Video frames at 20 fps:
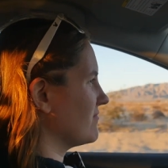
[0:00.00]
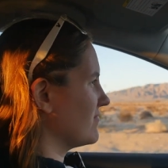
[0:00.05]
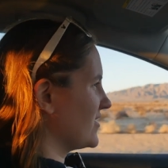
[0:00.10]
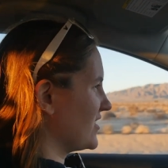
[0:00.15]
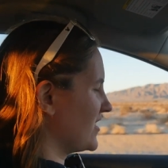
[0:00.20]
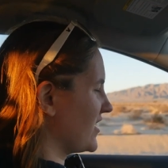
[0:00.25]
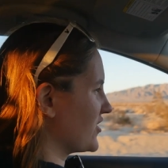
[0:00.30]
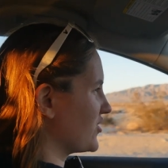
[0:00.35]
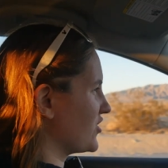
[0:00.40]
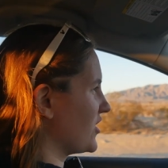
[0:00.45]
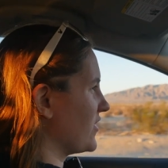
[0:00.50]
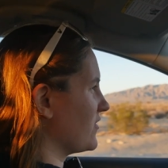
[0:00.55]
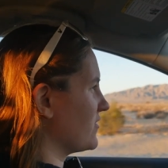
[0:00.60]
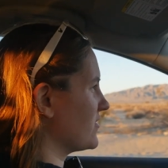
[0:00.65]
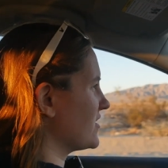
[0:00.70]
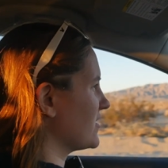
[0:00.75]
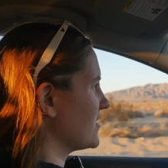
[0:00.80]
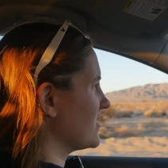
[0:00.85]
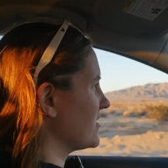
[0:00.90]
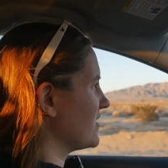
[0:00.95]
stick
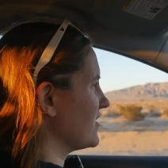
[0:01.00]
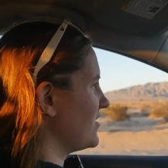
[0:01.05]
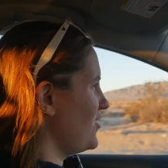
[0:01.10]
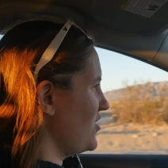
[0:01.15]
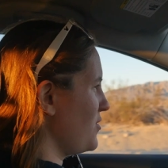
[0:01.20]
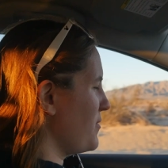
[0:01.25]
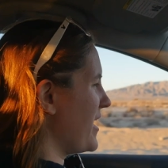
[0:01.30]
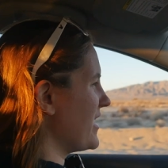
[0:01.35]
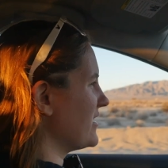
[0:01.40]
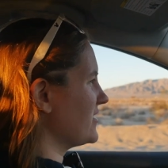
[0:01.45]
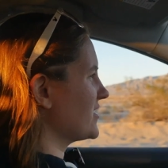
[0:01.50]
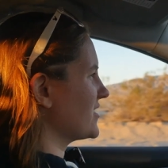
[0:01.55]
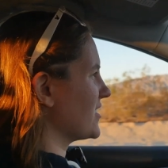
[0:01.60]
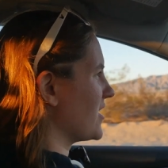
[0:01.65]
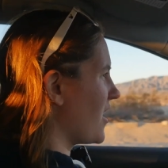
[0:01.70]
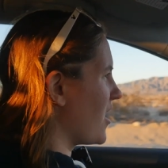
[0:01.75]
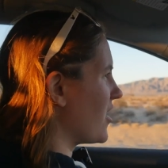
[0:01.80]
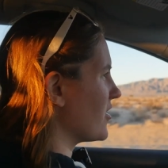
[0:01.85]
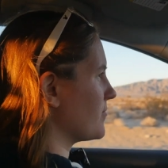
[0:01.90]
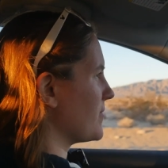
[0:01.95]
shift, US
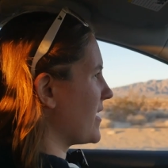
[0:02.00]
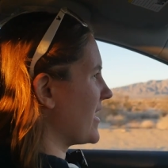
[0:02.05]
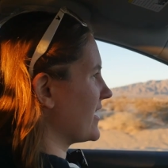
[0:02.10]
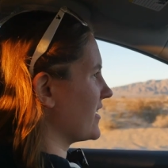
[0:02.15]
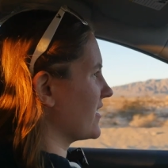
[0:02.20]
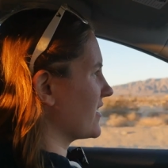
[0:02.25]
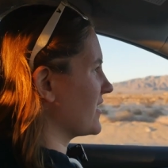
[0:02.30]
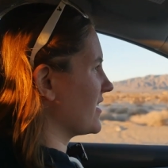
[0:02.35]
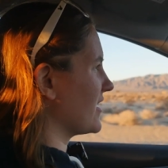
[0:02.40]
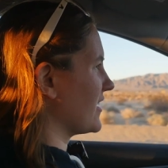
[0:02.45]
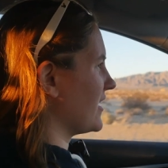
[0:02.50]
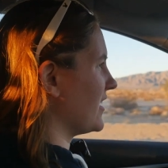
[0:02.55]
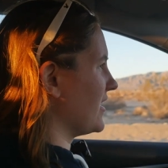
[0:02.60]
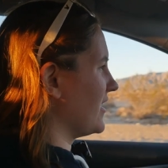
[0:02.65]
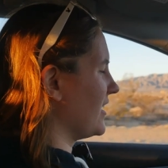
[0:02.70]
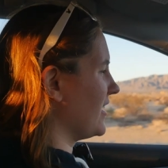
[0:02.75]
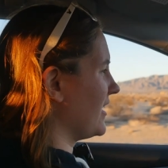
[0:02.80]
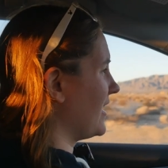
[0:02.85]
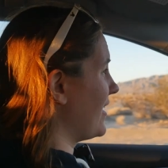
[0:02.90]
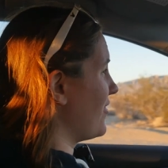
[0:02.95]
automatic, uh,
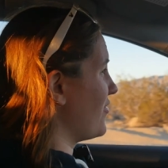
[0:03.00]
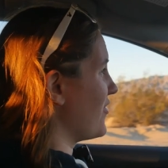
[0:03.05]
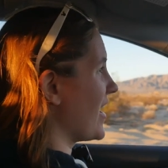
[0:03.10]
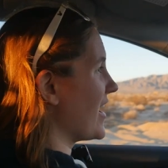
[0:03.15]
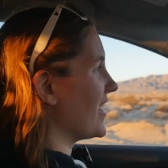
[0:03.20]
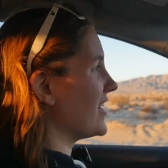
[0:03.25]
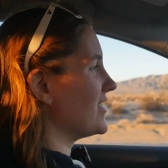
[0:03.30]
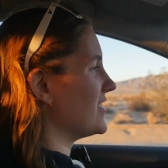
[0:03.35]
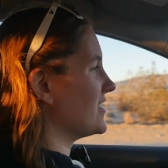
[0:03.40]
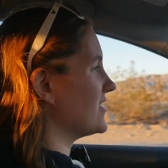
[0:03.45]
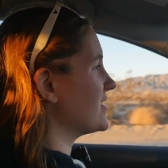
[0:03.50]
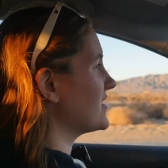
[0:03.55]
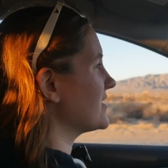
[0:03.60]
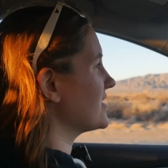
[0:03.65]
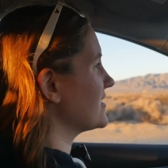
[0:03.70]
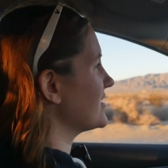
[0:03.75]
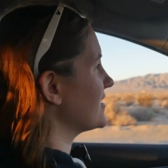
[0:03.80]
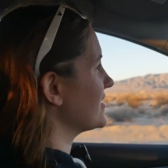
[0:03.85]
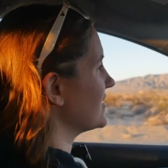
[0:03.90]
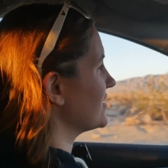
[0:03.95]
and that
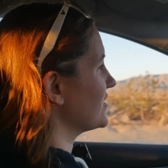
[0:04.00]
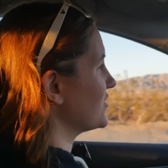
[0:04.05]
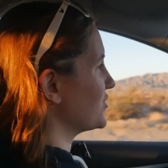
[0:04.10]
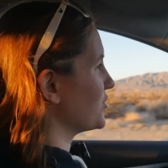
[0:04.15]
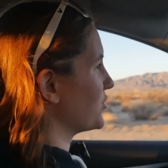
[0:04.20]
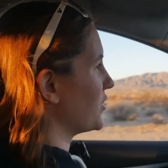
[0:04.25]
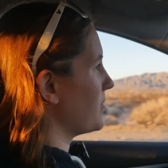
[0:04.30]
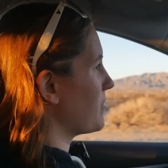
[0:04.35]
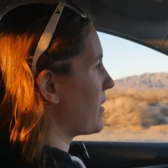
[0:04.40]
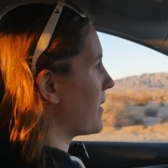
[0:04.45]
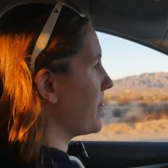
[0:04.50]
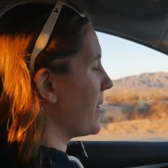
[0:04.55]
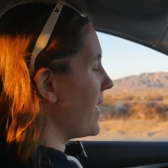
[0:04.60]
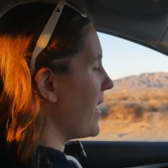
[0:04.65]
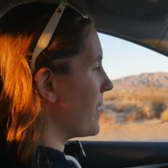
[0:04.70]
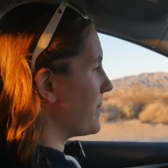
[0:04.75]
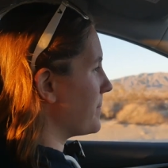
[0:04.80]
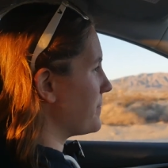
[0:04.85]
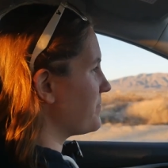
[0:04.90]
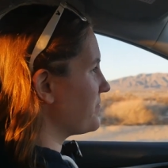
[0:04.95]
is the story about
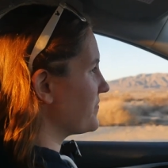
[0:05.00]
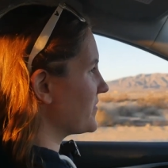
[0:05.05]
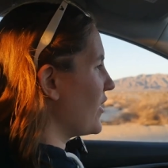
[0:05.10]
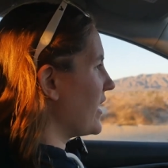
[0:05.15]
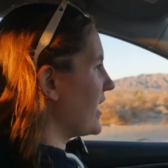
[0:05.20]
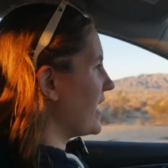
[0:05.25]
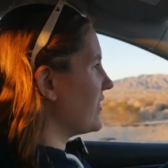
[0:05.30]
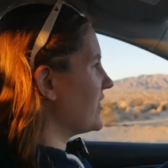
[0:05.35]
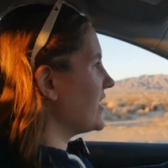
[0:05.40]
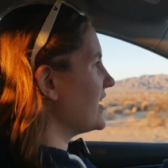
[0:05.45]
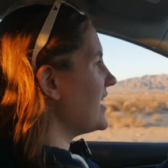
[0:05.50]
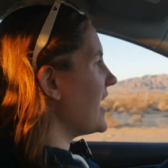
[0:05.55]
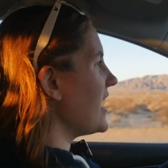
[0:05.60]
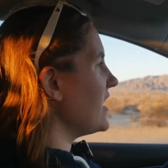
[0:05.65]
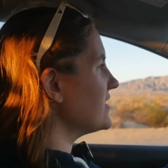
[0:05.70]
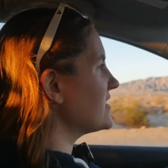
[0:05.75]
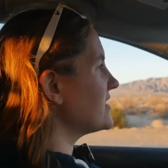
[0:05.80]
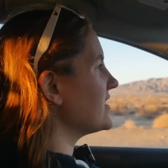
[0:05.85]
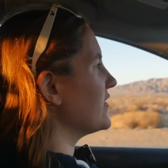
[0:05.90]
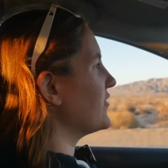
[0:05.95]
that. Okay, the
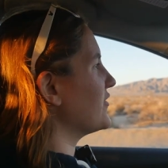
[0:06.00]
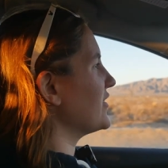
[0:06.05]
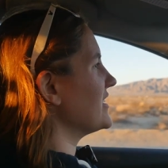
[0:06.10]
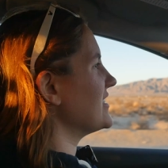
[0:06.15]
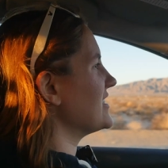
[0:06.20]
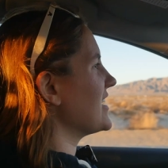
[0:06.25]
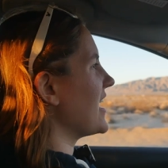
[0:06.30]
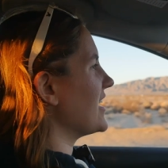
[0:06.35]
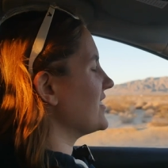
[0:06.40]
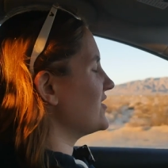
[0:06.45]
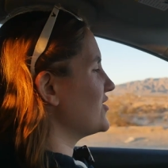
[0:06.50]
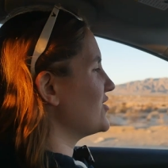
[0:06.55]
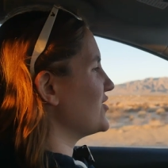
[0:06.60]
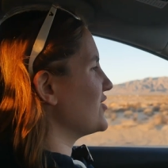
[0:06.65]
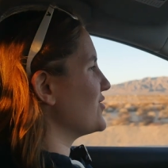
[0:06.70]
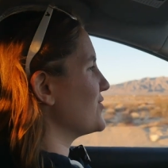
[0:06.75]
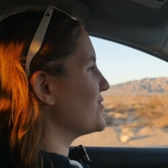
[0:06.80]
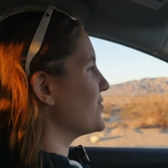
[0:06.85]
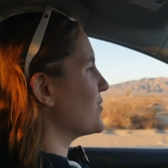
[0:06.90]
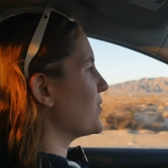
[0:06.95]
next difference has to
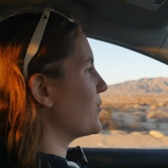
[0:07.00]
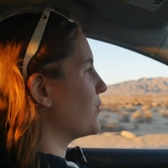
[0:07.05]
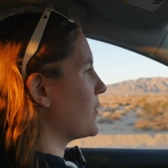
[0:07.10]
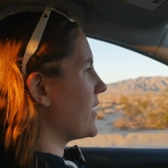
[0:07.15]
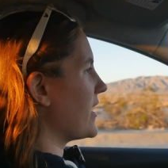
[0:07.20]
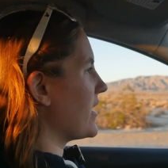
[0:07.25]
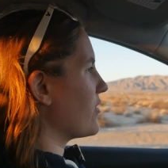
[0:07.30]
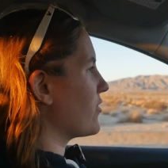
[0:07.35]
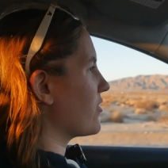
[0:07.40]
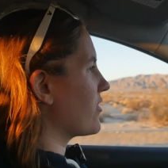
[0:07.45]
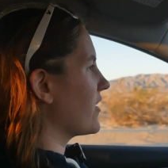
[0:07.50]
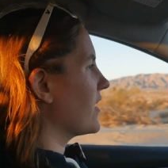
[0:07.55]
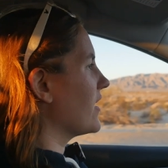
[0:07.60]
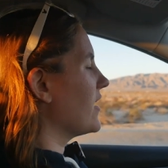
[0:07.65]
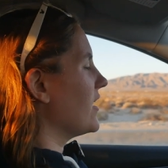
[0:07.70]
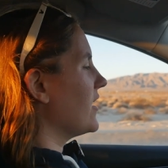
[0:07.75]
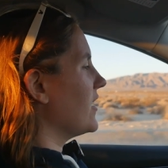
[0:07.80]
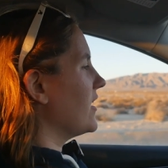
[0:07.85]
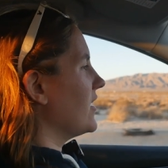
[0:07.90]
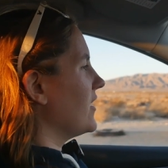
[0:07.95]
do with
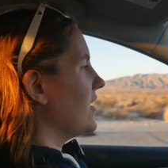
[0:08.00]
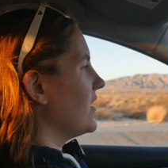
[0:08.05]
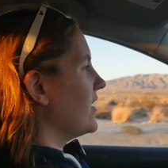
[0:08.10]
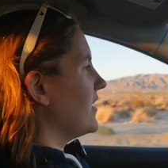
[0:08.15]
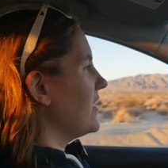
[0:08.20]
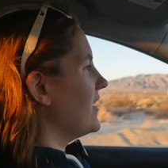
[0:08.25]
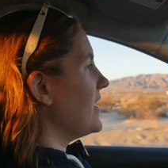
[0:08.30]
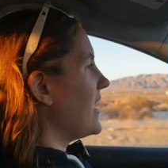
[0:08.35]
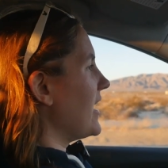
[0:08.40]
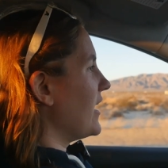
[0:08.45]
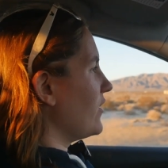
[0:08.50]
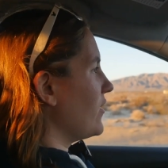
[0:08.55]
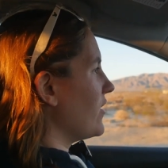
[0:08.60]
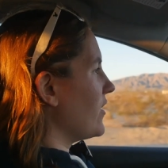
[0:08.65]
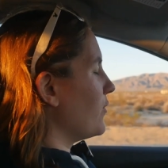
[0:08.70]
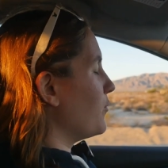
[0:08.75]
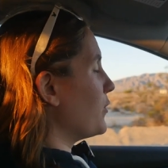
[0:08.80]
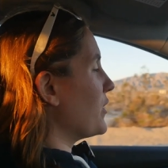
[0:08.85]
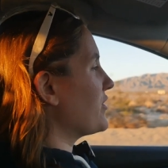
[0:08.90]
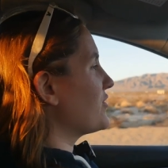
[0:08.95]

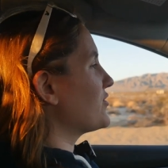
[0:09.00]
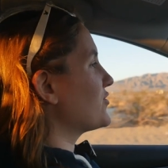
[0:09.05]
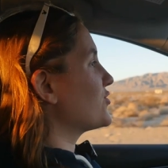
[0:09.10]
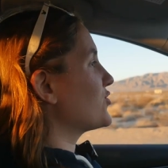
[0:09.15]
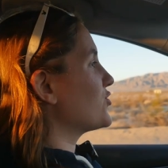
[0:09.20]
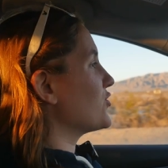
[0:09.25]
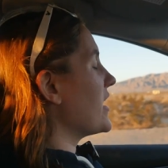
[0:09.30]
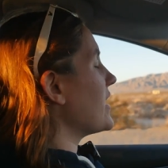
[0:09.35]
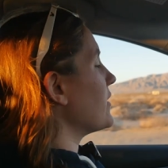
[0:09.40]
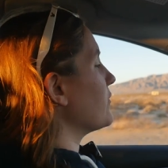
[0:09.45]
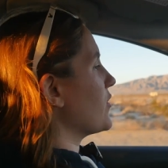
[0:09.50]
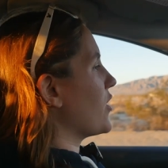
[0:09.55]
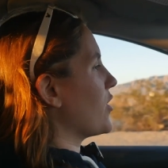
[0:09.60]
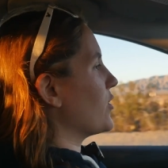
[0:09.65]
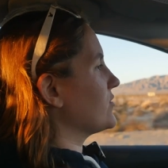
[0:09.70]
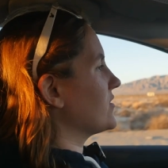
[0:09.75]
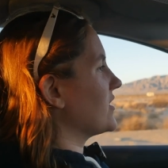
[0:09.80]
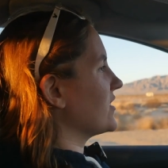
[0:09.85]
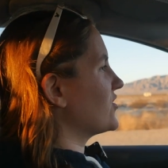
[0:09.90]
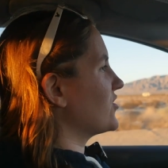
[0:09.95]
narrow with straight
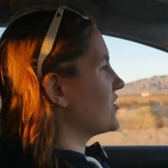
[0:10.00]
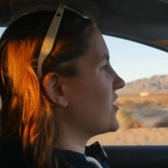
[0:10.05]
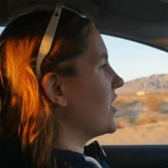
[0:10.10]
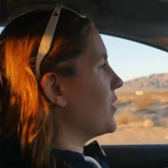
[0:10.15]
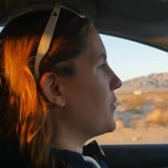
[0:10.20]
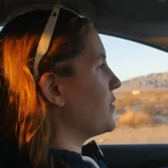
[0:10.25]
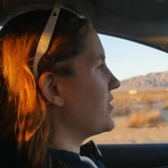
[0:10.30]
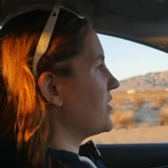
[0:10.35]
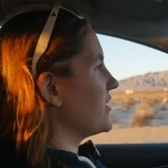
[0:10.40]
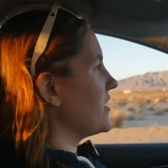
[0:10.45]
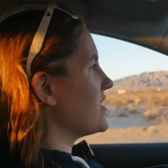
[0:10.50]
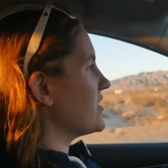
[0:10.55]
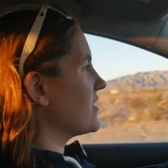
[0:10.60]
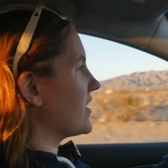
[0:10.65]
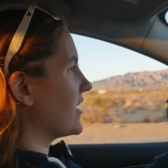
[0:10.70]
roads. Let's start with the